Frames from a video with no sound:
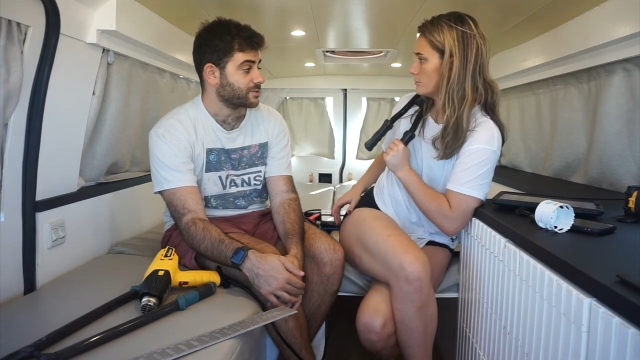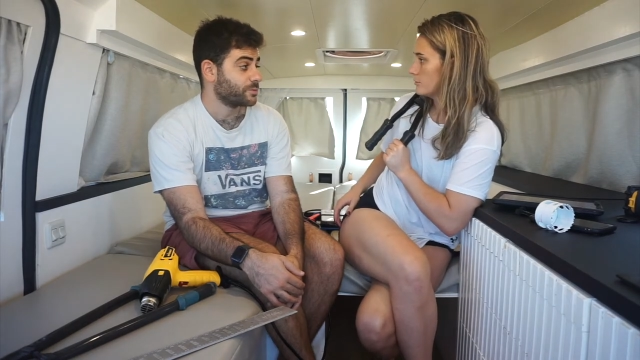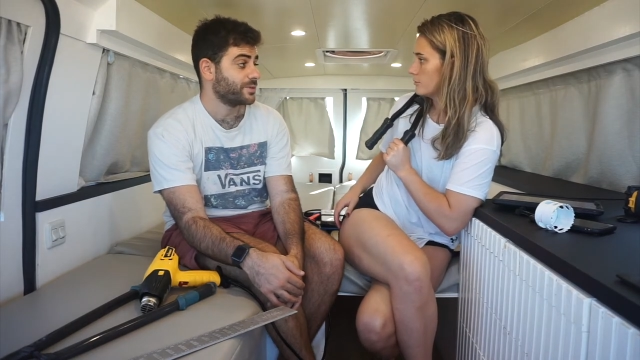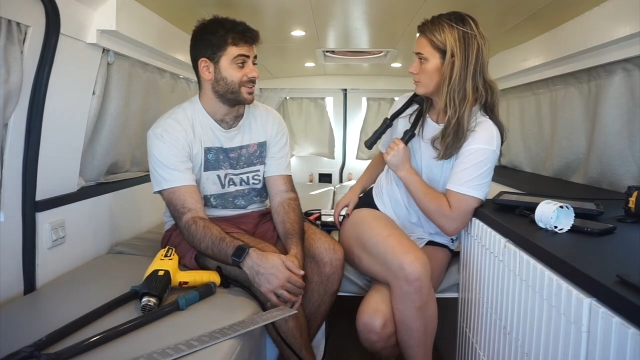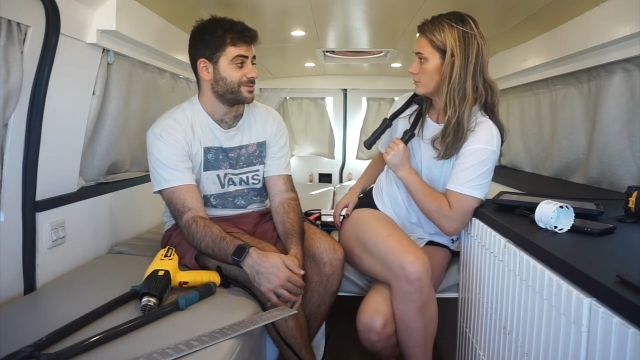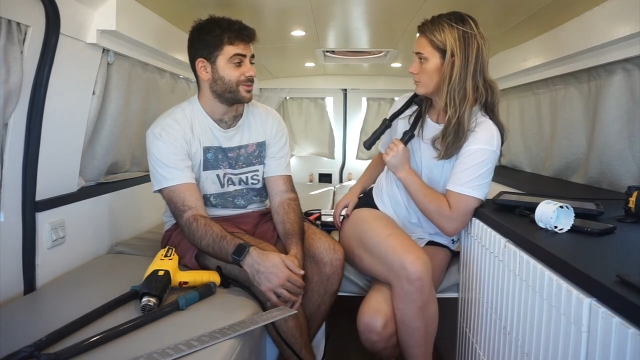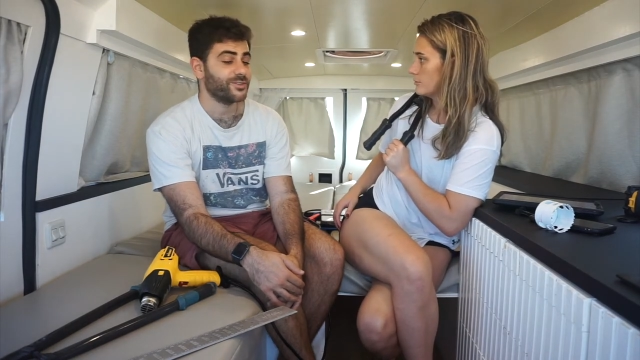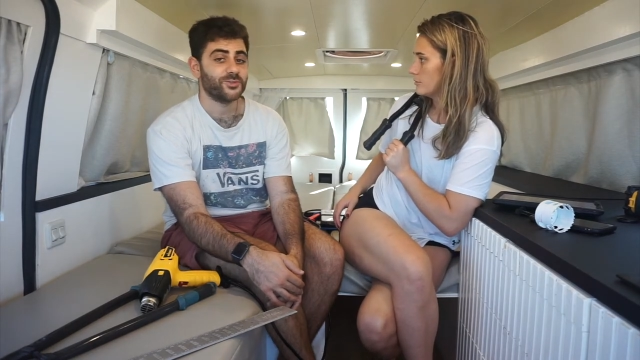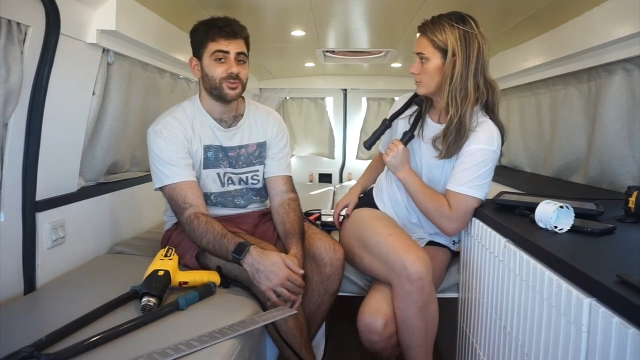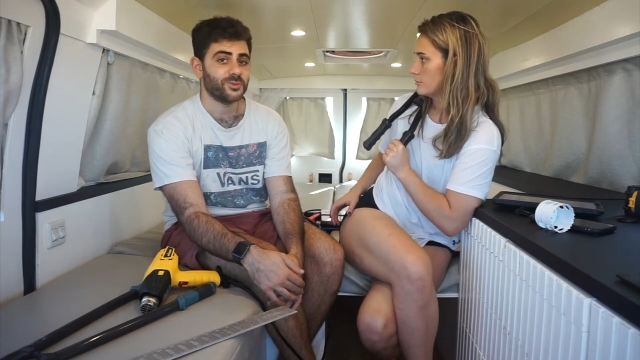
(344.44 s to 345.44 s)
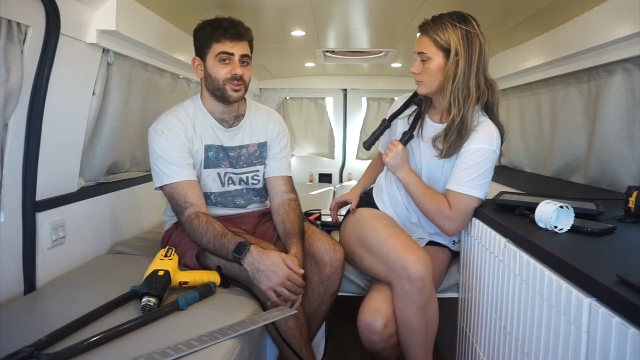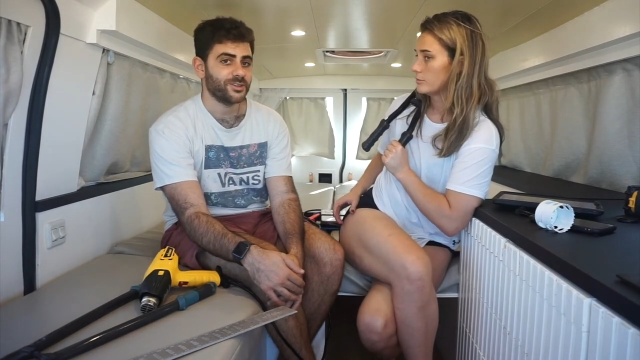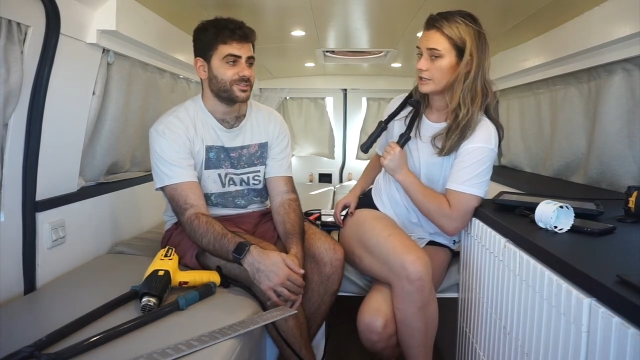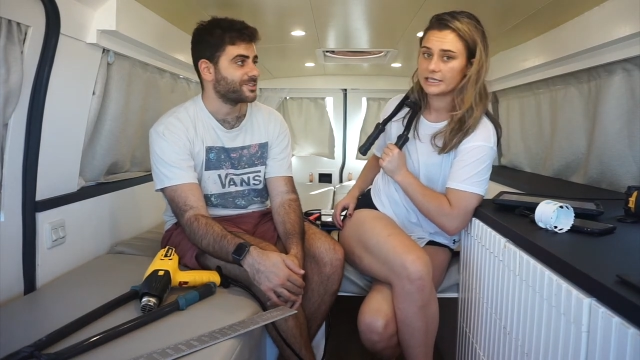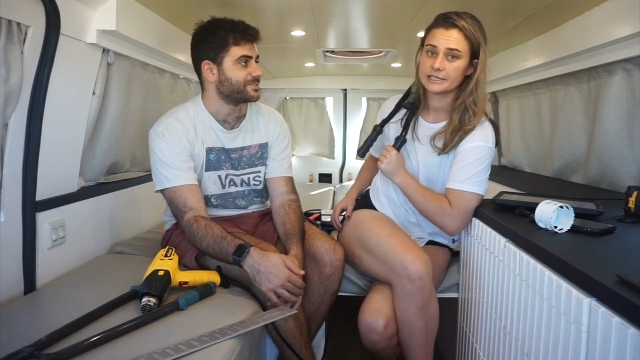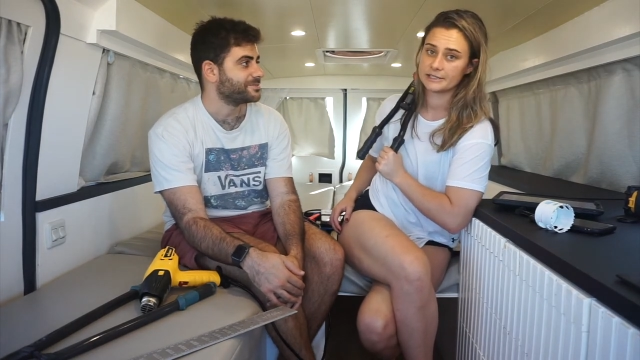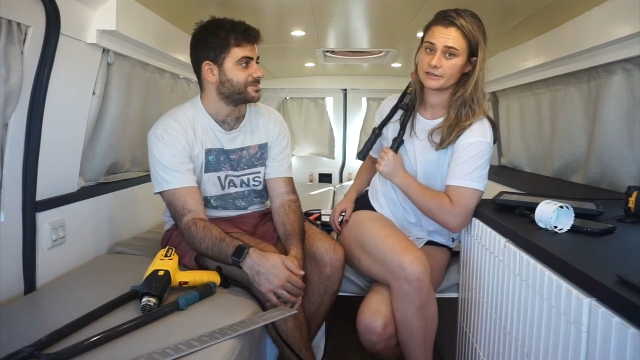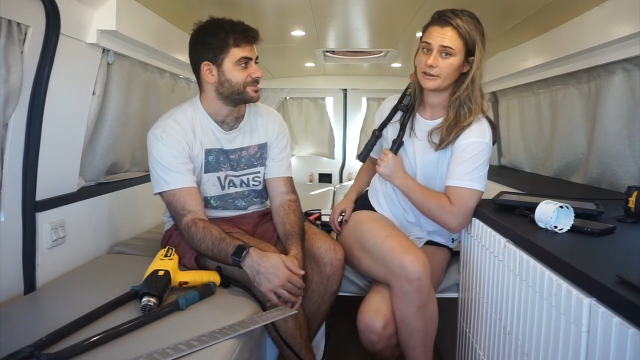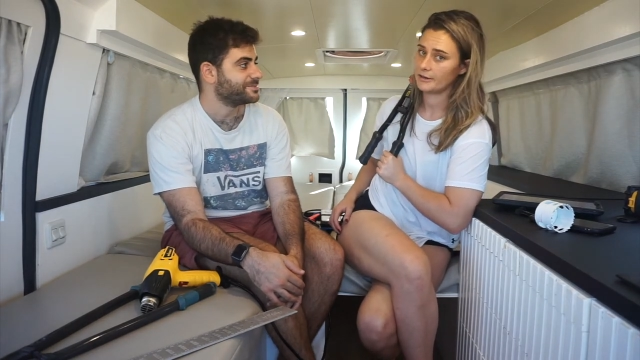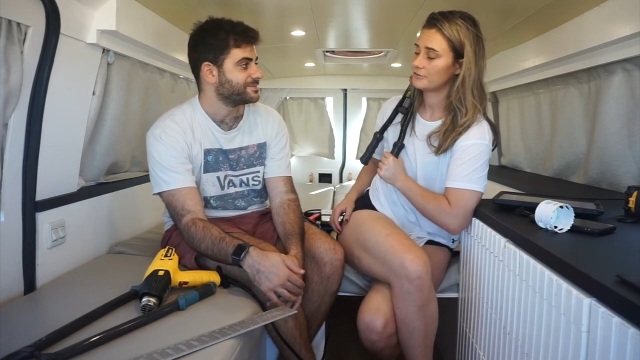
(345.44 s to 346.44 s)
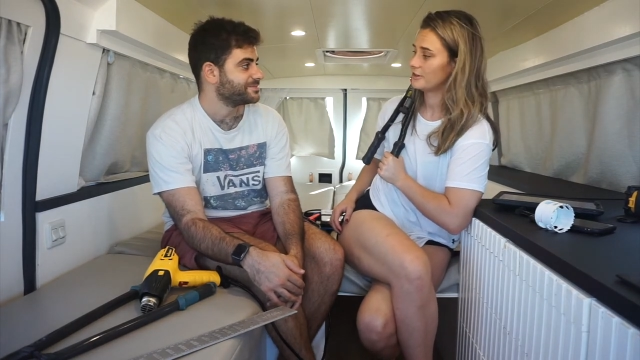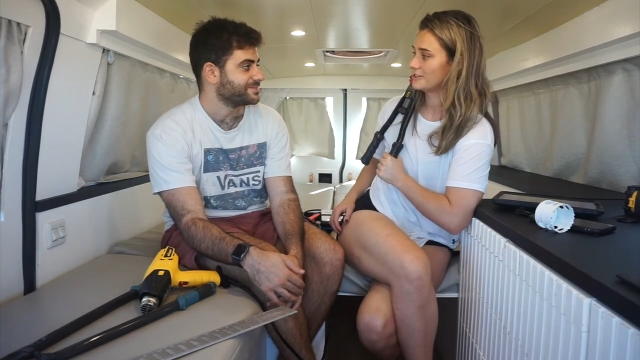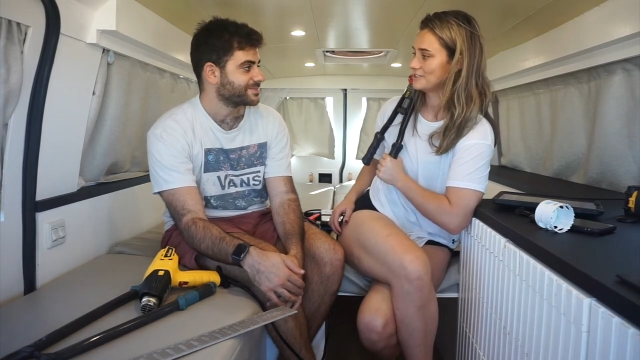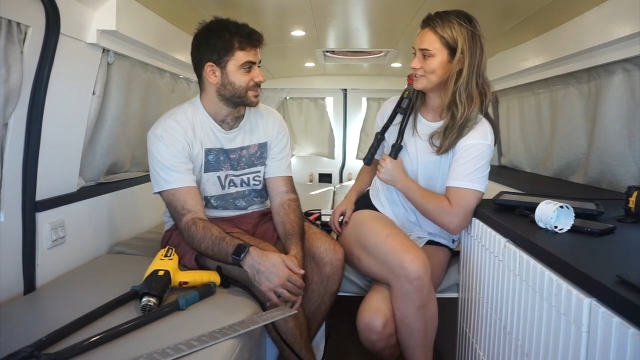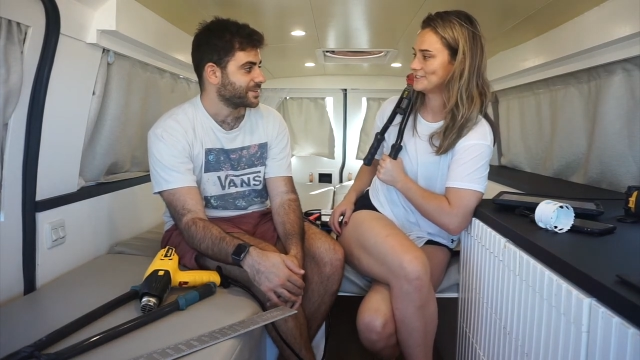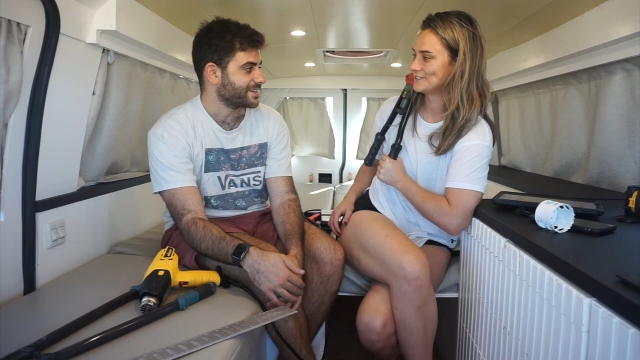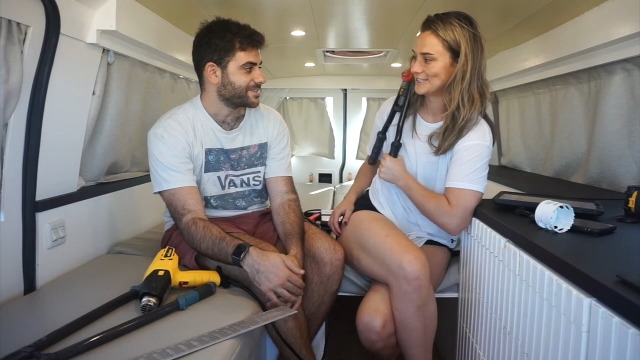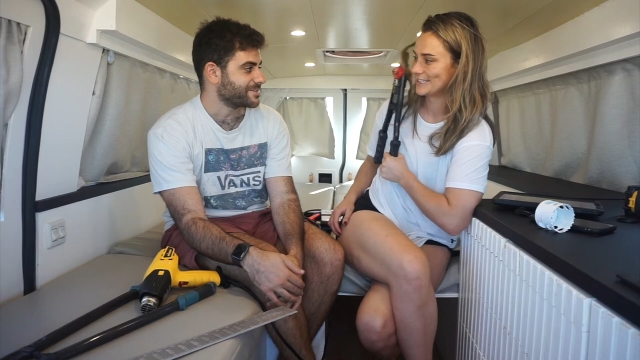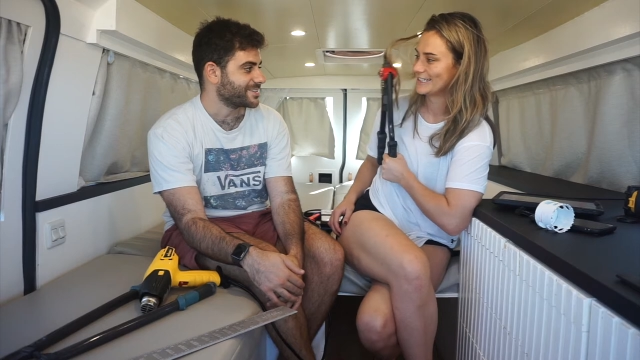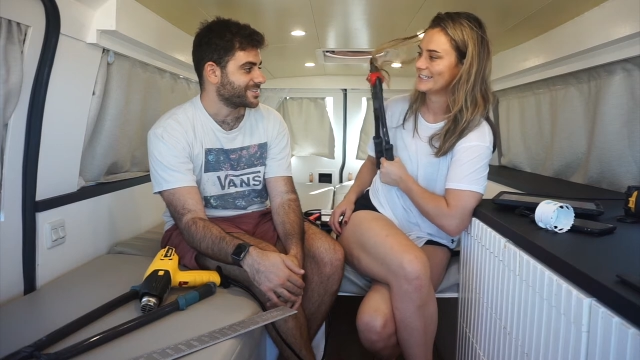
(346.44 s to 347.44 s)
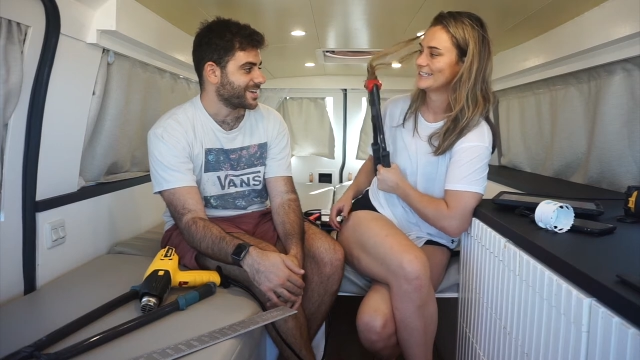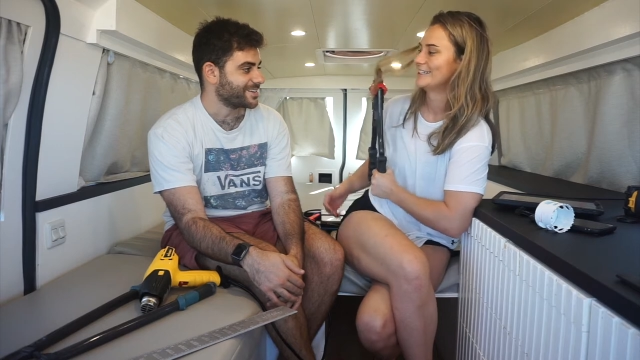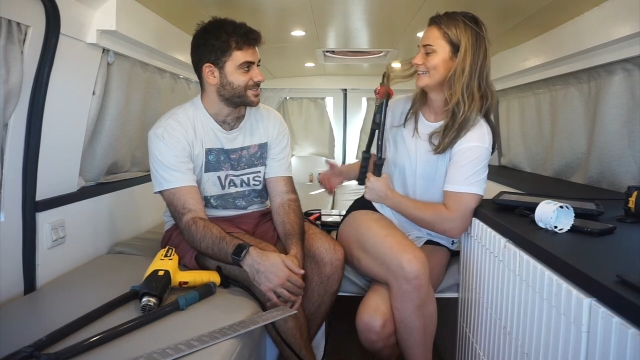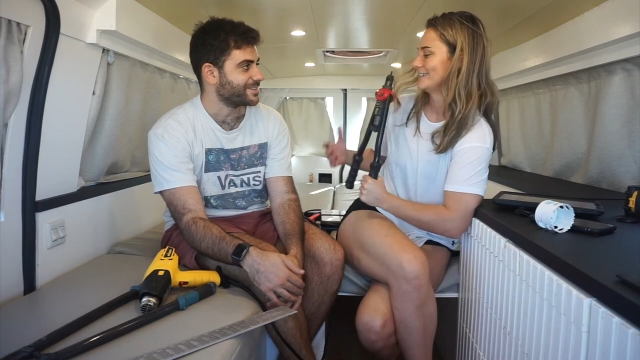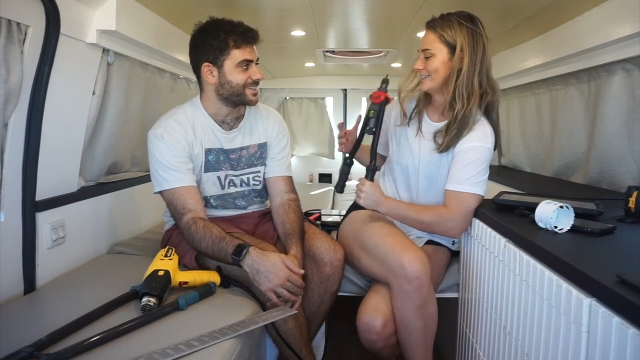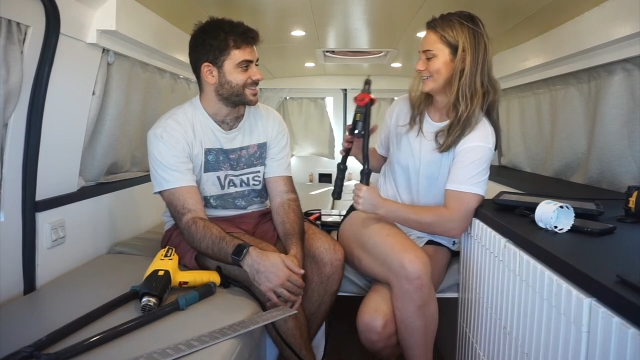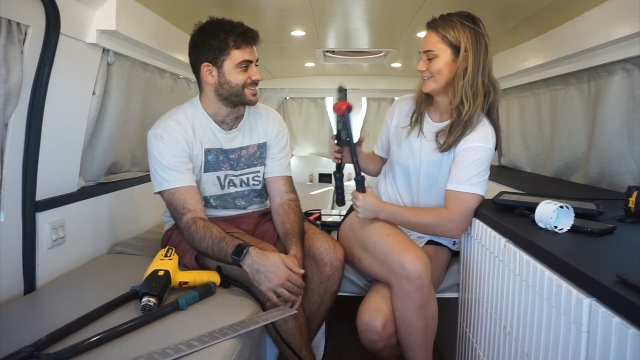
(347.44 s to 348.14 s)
Speaker 1: It's a really fun tool, also. It is a lot of fun. Yeah, it's really satisfying.